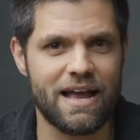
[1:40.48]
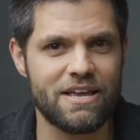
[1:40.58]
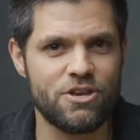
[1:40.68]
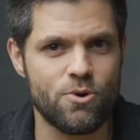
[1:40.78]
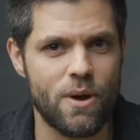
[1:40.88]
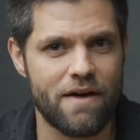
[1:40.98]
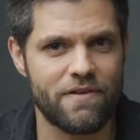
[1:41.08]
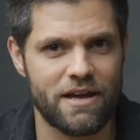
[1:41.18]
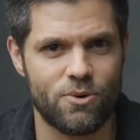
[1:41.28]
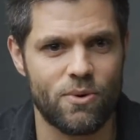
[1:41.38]
you have
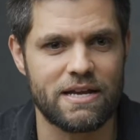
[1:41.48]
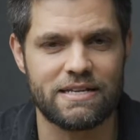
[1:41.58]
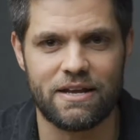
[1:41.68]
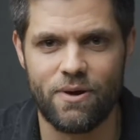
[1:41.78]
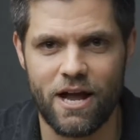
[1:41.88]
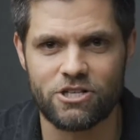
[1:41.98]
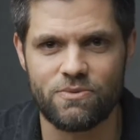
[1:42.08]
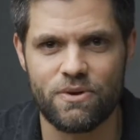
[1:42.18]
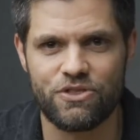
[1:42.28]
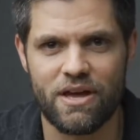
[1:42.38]
a great interaction
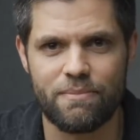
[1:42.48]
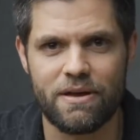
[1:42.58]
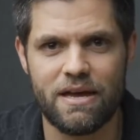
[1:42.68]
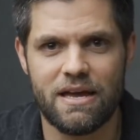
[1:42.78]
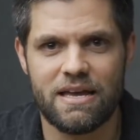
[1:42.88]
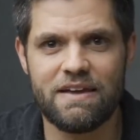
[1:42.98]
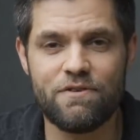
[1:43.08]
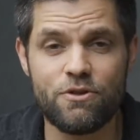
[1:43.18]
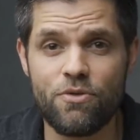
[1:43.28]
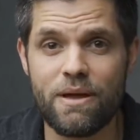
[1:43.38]
with them,
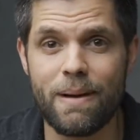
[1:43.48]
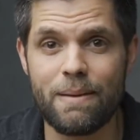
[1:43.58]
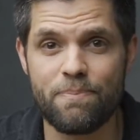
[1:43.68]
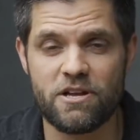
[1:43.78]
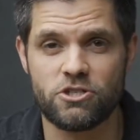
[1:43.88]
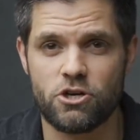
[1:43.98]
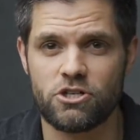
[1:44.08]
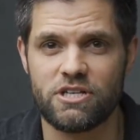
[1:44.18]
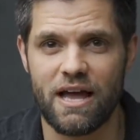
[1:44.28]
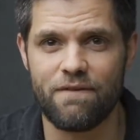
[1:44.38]
even though they might be a
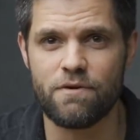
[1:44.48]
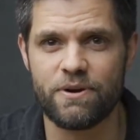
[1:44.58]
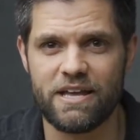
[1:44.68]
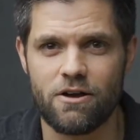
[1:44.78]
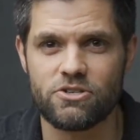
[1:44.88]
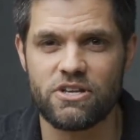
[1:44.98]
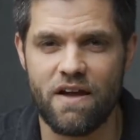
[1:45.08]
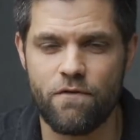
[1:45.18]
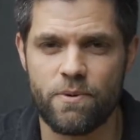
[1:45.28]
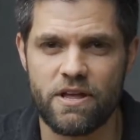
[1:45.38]
jerk to everybody else and
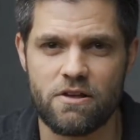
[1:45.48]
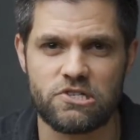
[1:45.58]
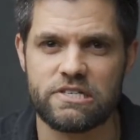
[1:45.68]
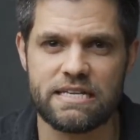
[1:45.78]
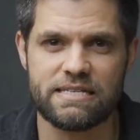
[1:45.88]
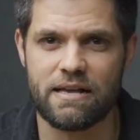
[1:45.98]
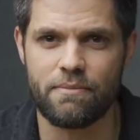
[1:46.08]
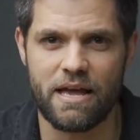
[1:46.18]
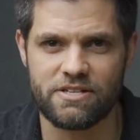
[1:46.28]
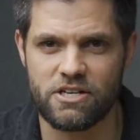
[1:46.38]
everybody else sees
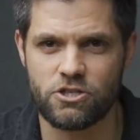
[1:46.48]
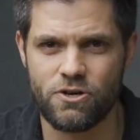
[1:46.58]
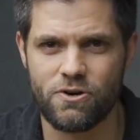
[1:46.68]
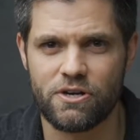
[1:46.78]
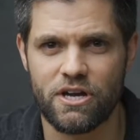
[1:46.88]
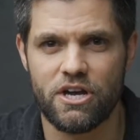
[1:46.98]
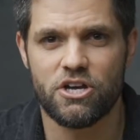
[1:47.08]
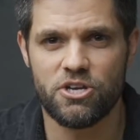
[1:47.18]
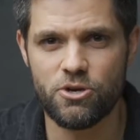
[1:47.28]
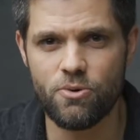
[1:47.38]
them as a jerk,
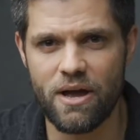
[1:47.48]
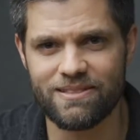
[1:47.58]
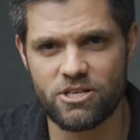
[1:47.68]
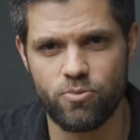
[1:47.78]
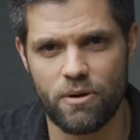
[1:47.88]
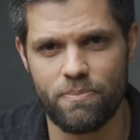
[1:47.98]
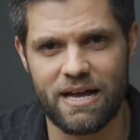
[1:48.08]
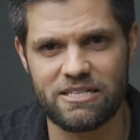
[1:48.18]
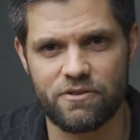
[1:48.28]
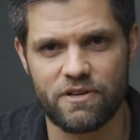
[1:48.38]
you had this one
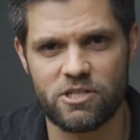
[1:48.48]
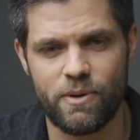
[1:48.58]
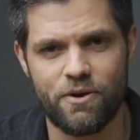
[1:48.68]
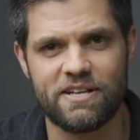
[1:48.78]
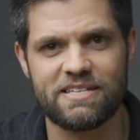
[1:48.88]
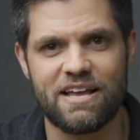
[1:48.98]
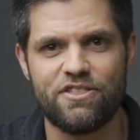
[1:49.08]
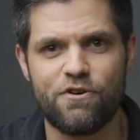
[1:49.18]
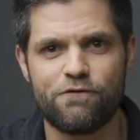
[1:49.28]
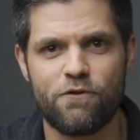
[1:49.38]
positive experience, and
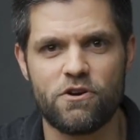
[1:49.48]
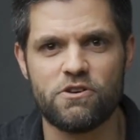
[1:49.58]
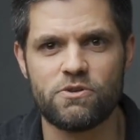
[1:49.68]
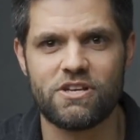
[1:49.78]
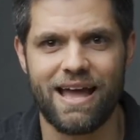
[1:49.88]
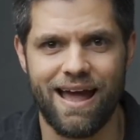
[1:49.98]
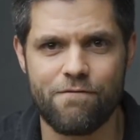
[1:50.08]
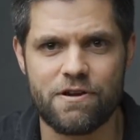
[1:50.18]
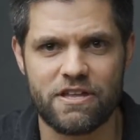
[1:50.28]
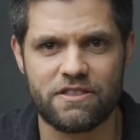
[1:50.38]
therefore you see
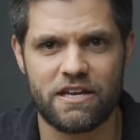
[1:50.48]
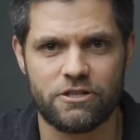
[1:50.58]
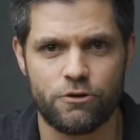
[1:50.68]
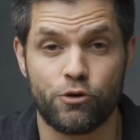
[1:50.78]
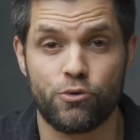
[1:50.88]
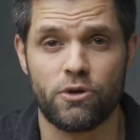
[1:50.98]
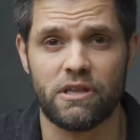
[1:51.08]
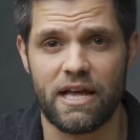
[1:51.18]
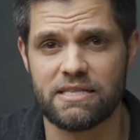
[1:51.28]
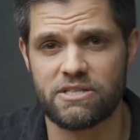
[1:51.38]
everything they do through the
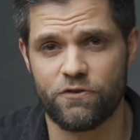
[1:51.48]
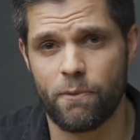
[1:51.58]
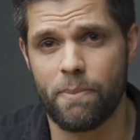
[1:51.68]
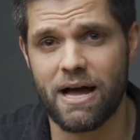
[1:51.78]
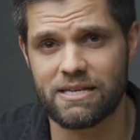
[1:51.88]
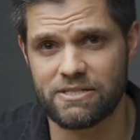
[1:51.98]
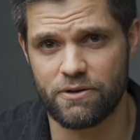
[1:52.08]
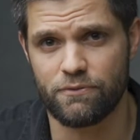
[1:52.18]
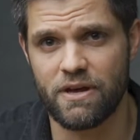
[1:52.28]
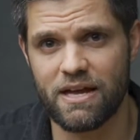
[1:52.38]
lens of a
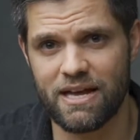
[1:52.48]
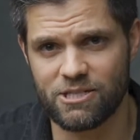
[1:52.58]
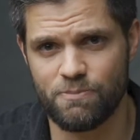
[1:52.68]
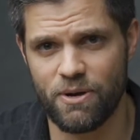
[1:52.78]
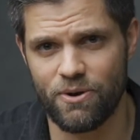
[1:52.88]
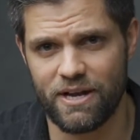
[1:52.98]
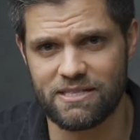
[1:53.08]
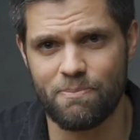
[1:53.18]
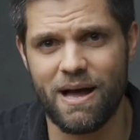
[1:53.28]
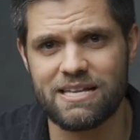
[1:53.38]
positive experience,
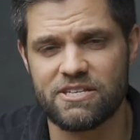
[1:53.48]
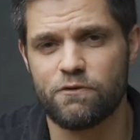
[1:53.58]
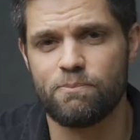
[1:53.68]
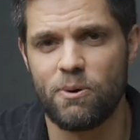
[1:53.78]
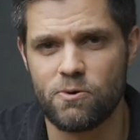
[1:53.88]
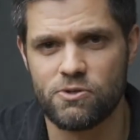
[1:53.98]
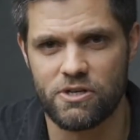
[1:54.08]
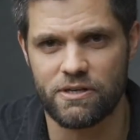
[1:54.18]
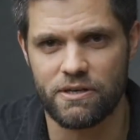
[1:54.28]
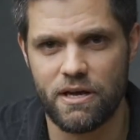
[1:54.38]
a positive
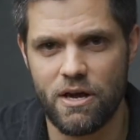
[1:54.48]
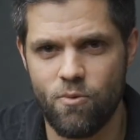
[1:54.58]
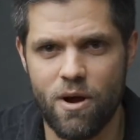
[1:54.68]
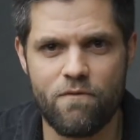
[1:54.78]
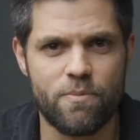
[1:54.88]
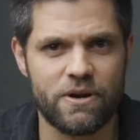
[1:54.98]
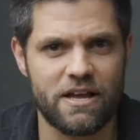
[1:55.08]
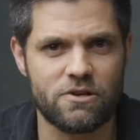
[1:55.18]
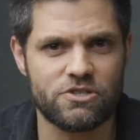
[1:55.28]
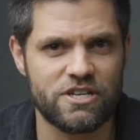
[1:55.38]
person, where everybody
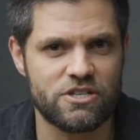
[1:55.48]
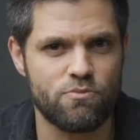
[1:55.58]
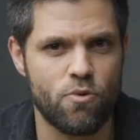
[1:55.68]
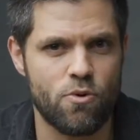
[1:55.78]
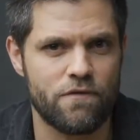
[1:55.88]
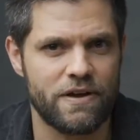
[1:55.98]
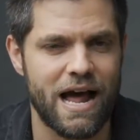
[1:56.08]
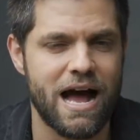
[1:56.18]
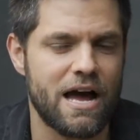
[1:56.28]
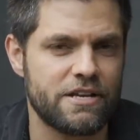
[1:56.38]
else sees more of an
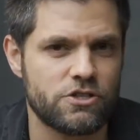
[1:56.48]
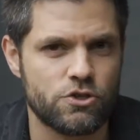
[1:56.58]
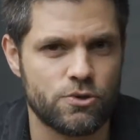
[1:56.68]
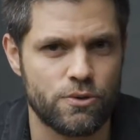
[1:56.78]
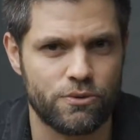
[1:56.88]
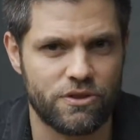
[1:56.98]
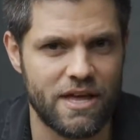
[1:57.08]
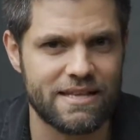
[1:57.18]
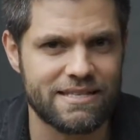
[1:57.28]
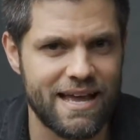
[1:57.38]
honest truth.
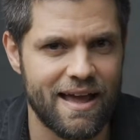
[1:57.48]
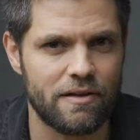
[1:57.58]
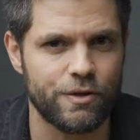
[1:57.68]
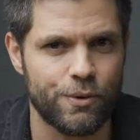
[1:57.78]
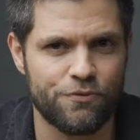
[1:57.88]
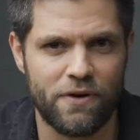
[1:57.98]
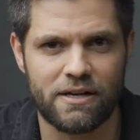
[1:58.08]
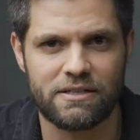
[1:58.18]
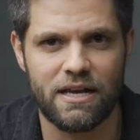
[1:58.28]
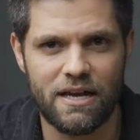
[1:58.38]
That's the halo
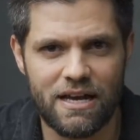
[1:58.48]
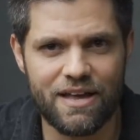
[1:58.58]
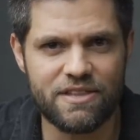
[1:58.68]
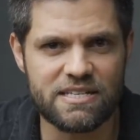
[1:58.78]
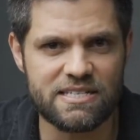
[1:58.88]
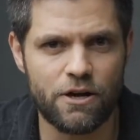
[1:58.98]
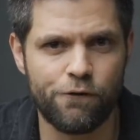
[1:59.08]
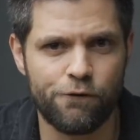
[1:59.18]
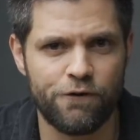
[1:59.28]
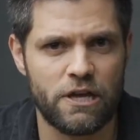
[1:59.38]
effect. And the
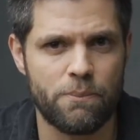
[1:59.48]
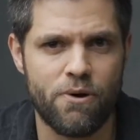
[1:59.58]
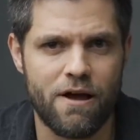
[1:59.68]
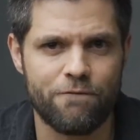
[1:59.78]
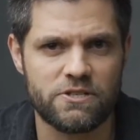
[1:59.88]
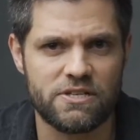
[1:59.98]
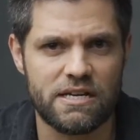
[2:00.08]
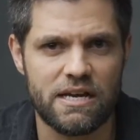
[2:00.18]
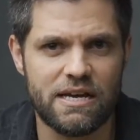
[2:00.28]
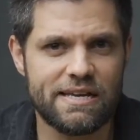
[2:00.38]
self-fulfilling
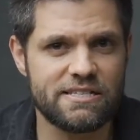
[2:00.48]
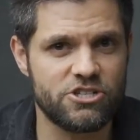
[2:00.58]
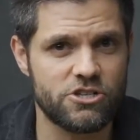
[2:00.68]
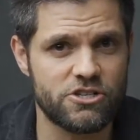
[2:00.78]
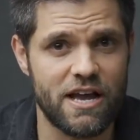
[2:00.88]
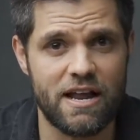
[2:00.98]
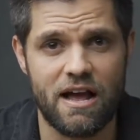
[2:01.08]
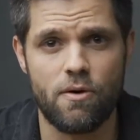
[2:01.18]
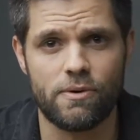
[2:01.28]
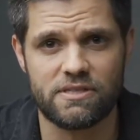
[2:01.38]
prophecy is just kind of
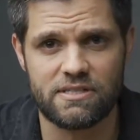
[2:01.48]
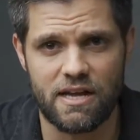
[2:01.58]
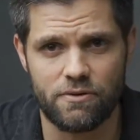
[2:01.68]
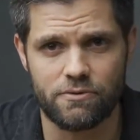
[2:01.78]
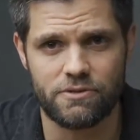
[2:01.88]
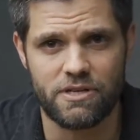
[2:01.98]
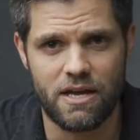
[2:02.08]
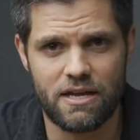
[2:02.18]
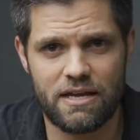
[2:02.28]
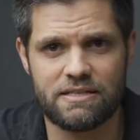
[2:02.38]
how it sounds.
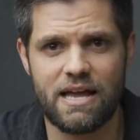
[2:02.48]
It's